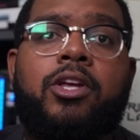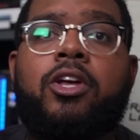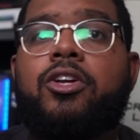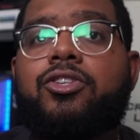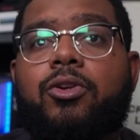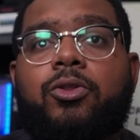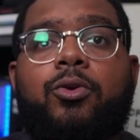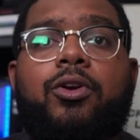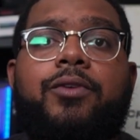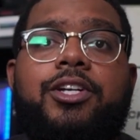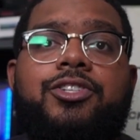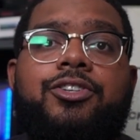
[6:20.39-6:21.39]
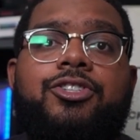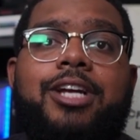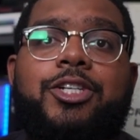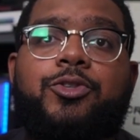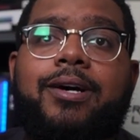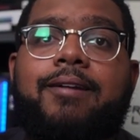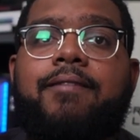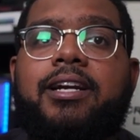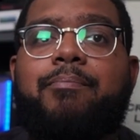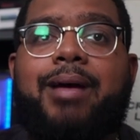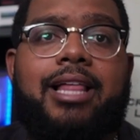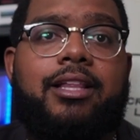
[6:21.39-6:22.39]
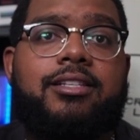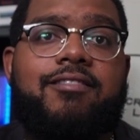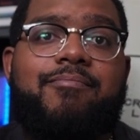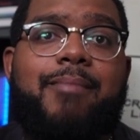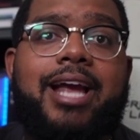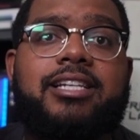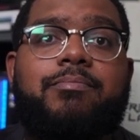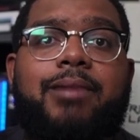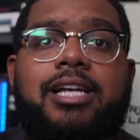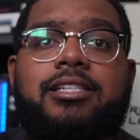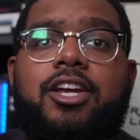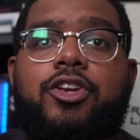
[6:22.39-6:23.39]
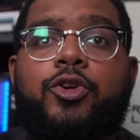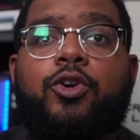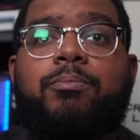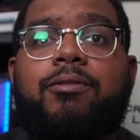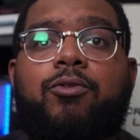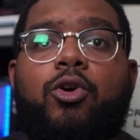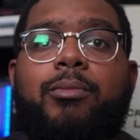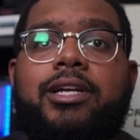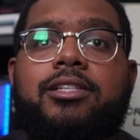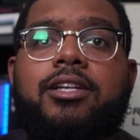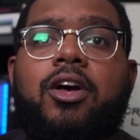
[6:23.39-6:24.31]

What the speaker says: So do your research and try to find a balance of maximizing your performance